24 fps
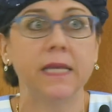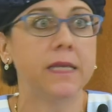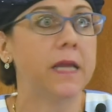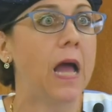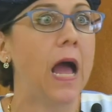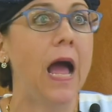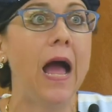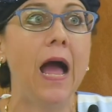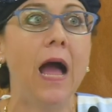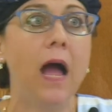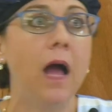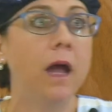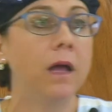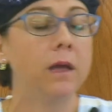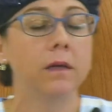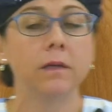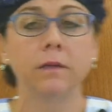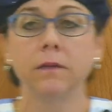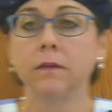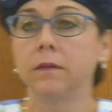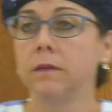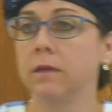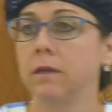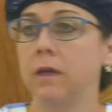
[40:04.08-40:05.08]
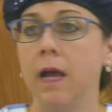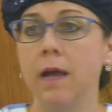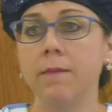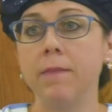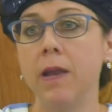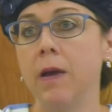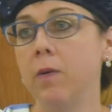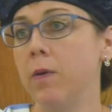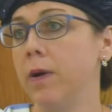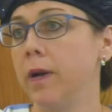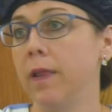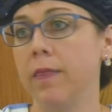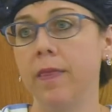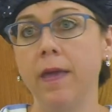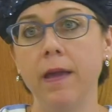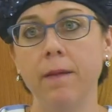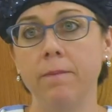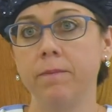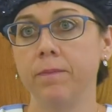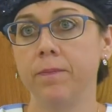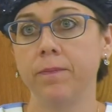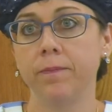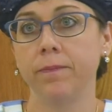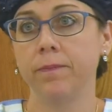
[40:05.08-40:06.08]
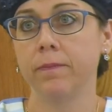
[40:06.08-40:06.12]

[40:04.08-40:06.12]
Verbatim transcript: says, uh-uh, I'm not one of them.